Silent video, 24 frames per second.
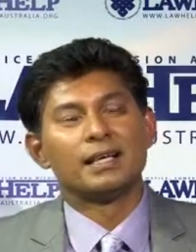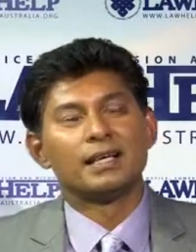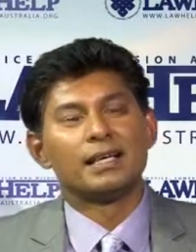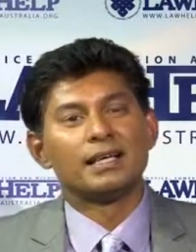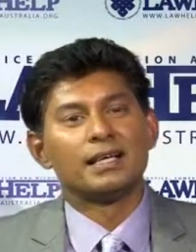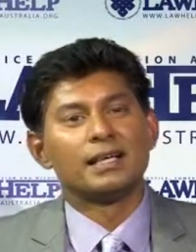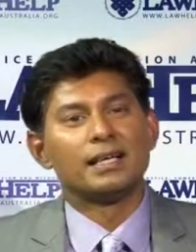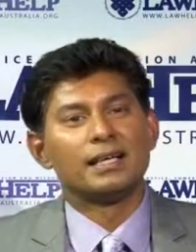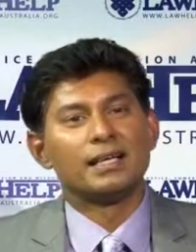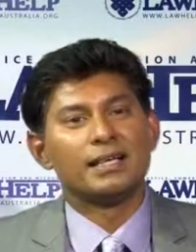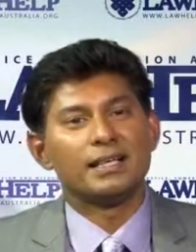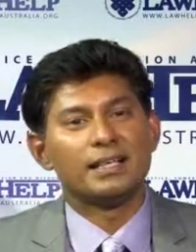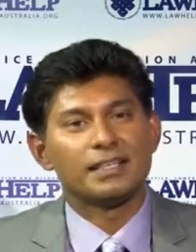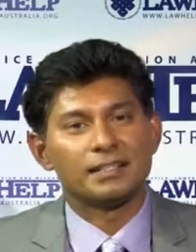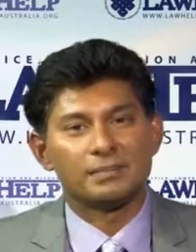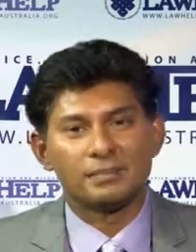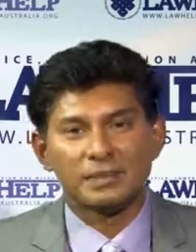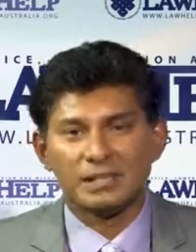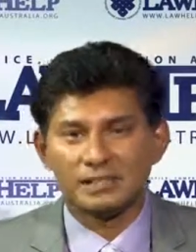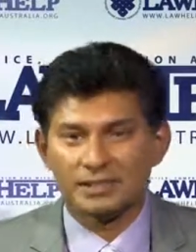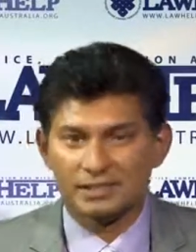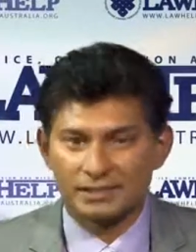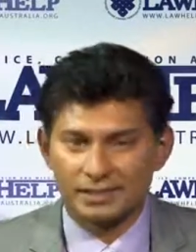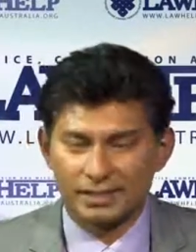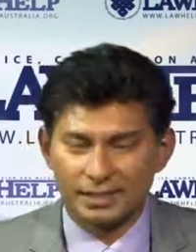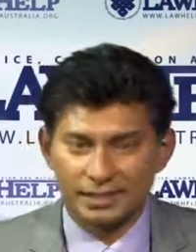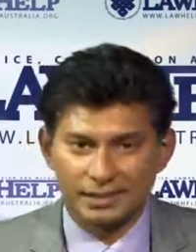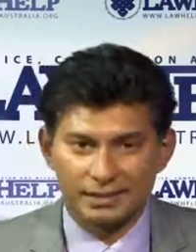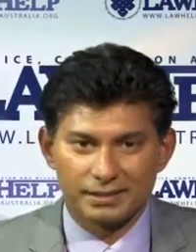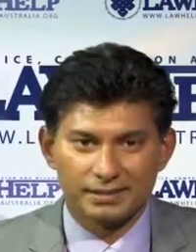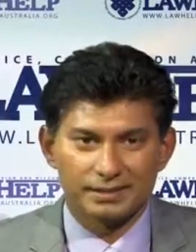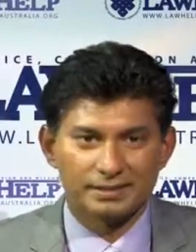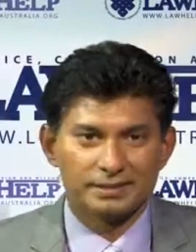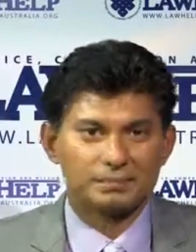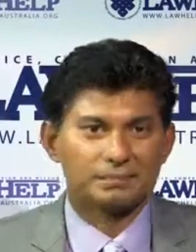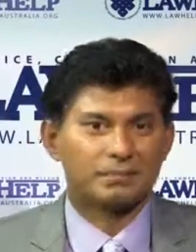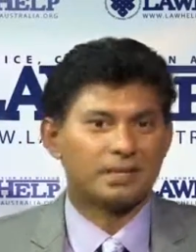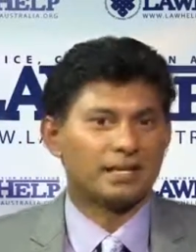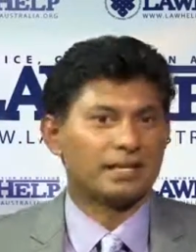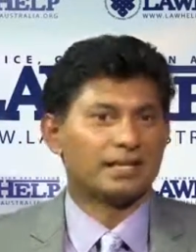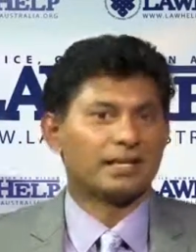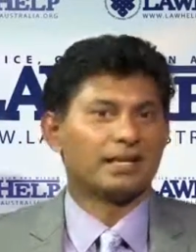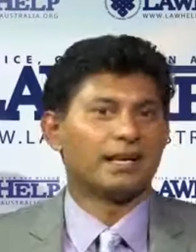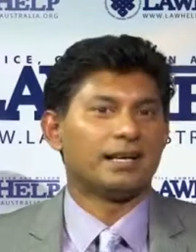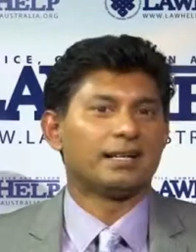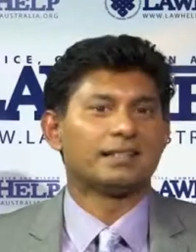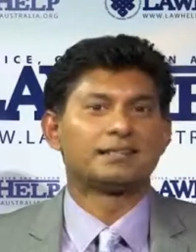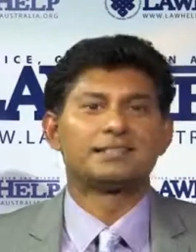Let me start by
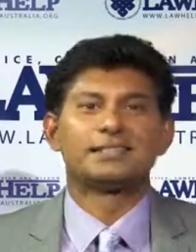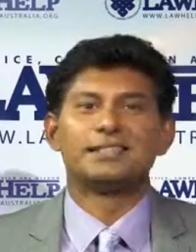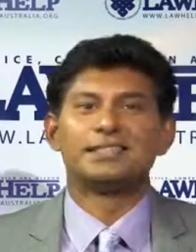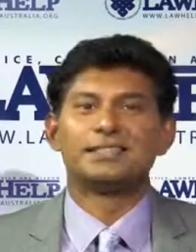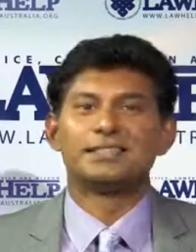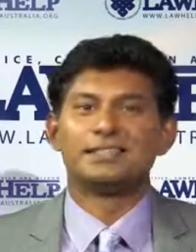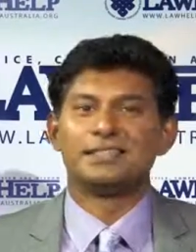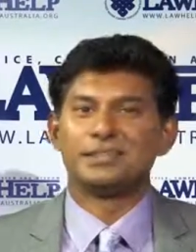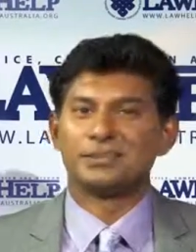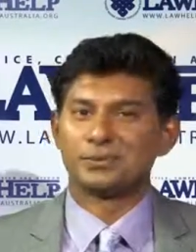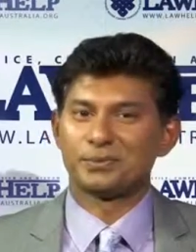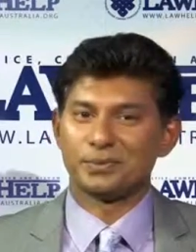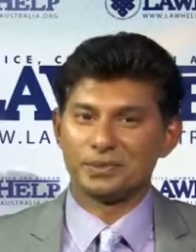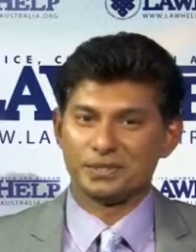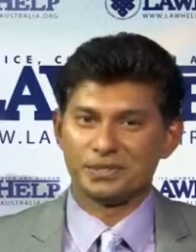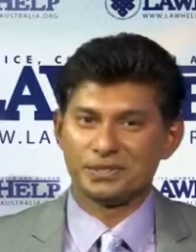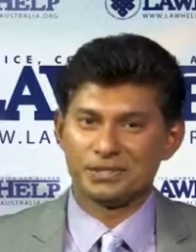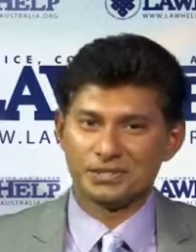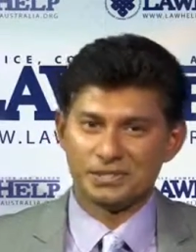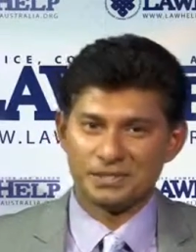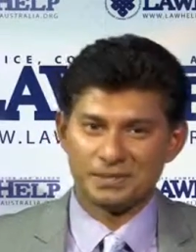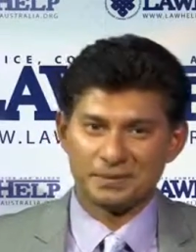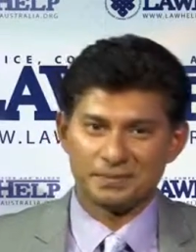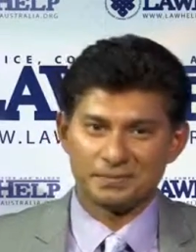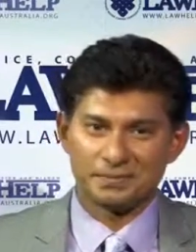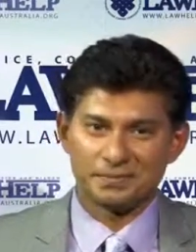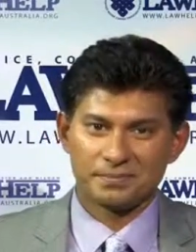asking this question.